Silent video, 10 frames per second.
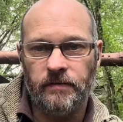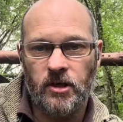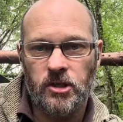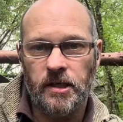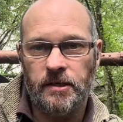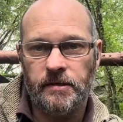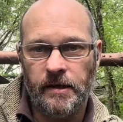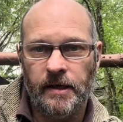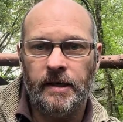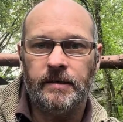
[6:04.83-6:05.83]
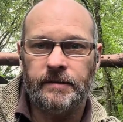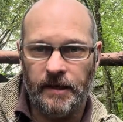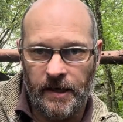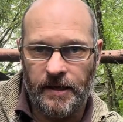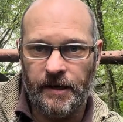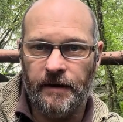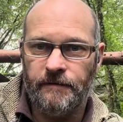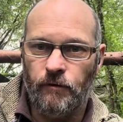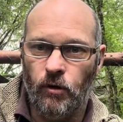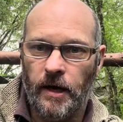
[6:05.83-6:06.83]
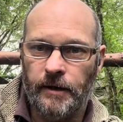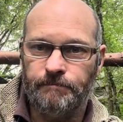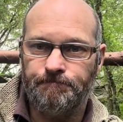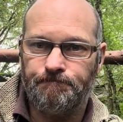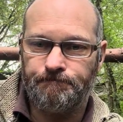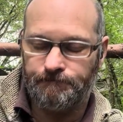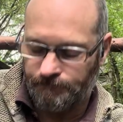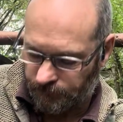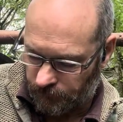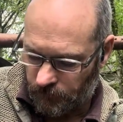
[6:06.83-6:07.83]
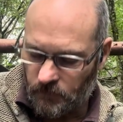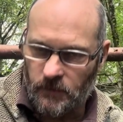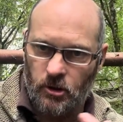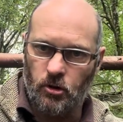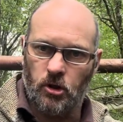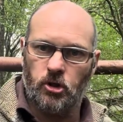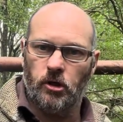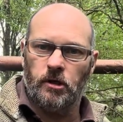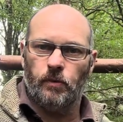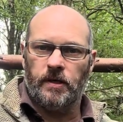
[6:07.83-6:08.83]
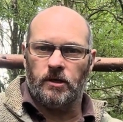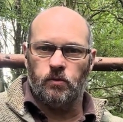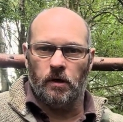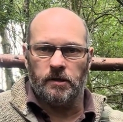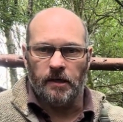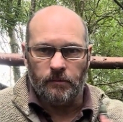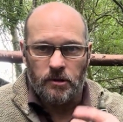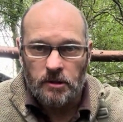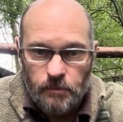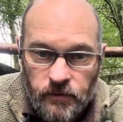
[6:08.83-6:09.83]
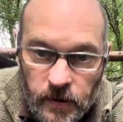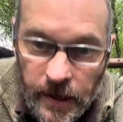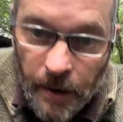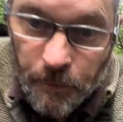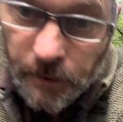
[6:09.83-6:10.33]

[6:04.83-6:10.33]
the sheath to let the knife fall out. So I'll show you the way this works now. I'm just going to move the camera